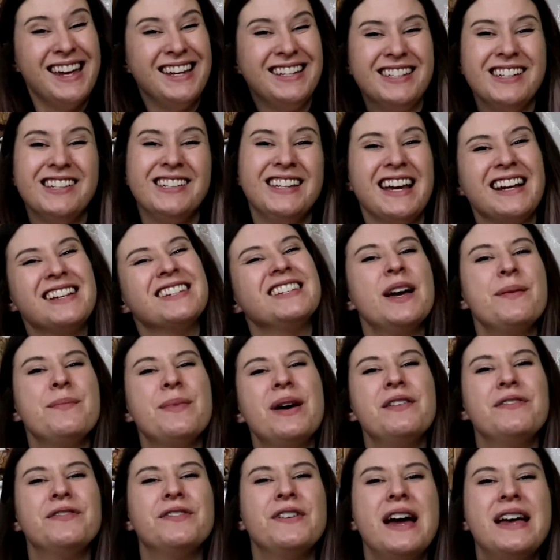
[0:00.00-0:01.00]
Until next time,
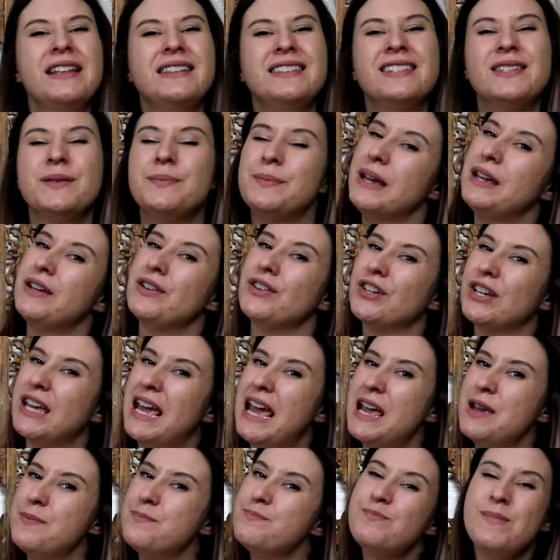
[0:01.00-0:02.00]
my friends, may your
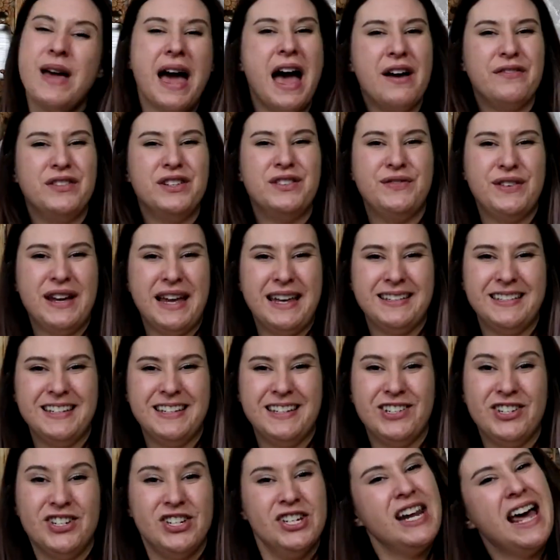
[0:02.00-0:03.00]
game have
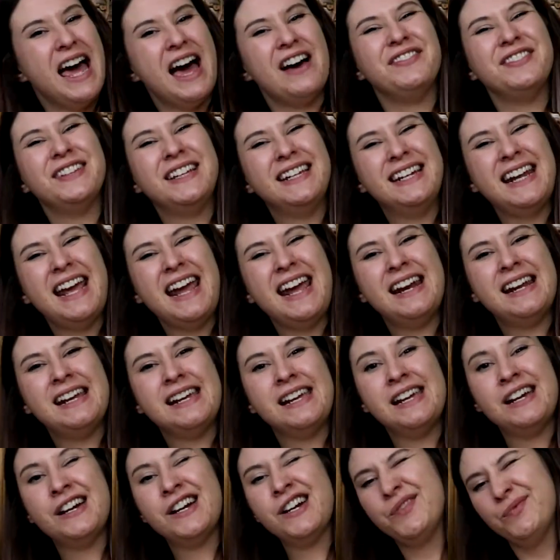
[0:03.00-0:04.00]
advantage. Halfling
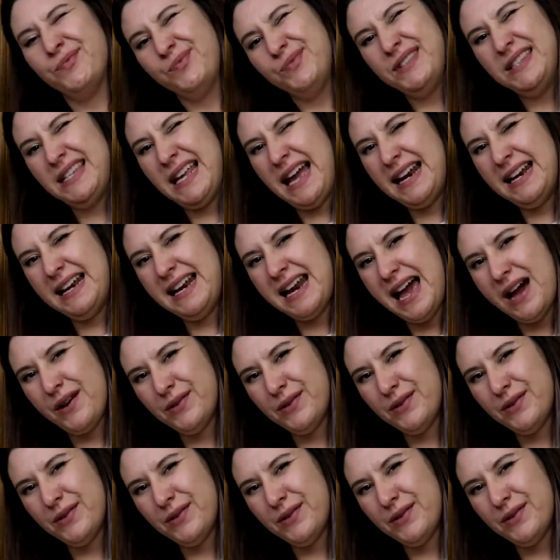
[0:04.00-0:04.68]
Hannah here, signing